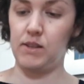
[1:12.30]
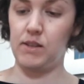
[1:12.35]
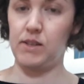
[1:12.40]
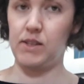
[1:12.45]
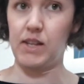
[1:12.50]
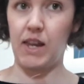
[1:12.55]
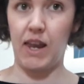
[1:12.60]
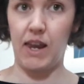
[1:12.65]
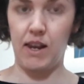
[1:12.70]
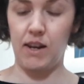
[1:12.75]

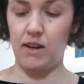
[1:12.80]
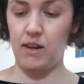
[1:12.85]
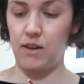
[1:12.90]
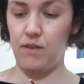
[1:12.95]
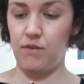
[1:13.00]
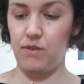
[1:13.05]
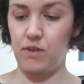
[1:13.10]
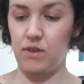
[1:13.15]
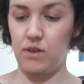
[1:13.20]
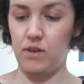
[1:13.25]
10
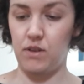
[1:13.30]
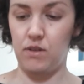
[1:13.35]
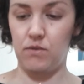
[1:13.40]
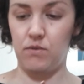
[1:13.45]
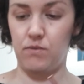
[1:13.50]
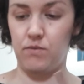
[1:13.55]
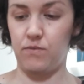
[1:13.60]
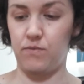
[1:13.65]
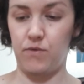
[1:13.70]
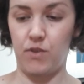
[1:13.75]
of the
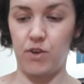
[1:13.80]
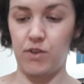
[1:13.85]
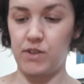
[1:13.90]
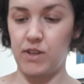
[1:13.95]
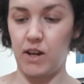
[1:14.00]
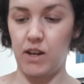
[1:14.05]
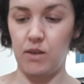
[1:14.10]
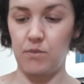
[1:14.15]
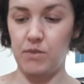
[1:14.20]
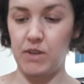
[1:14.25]
first
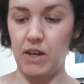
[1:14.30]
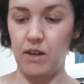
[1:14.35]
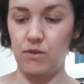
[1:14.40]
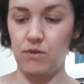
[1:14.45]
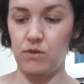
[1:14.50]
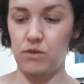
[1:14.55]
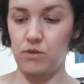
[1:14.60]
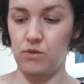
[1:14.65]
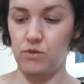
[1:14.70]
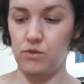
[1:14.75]
item down,
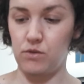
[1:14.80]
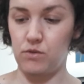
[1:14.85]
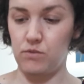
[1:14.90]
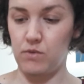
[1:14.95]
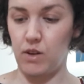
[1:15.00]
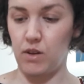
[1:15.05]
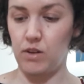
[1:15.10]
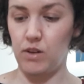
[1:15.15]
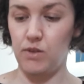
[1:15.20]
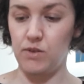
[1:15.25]
so
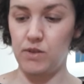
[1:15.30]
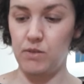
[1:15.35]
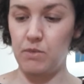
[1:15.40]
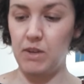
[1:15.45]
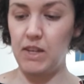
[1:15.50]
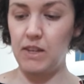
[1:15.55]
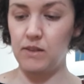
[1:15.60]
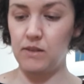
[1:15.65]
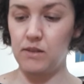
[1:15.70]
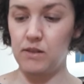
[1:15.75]
I'm going to use the
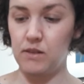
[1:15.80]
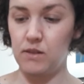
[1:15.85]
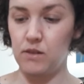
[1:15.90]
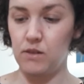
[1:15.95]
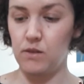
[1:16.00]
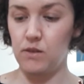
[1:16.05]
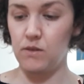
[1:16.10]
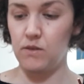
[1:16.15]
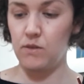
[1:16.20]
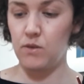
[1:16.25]
beans.
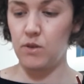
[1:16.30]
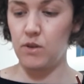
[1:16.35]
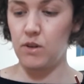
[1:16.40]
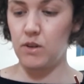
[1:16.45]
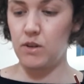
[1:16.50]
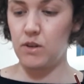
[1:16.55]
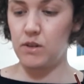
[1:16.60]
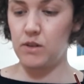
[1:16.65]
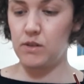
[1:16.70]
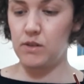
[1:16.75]

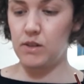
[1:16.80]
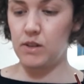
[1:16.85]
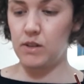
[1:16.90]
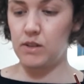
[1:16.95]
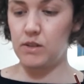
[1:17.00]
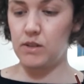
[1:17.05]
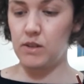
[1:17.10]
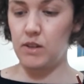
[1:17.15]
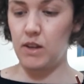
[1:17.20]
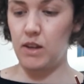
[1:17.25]

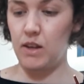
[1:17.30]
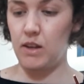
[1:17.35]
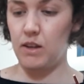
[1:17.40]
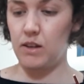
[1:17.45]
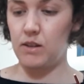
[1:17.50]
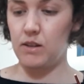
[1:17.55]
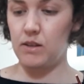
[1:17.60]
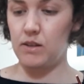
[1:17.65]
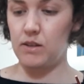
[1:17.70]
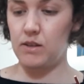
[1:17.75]
Six, eight,
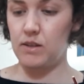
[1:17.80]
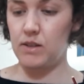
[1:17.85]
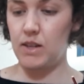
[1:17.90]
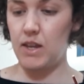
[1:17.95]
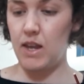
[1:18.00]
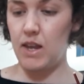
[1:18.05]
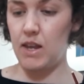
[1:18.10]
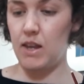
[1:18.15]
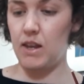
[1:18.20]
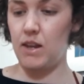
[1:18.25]

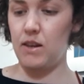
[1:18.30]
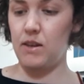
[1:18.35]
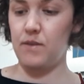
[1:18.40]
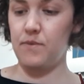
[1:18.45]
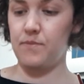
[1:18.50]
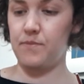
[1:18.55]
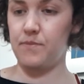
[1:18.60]
10.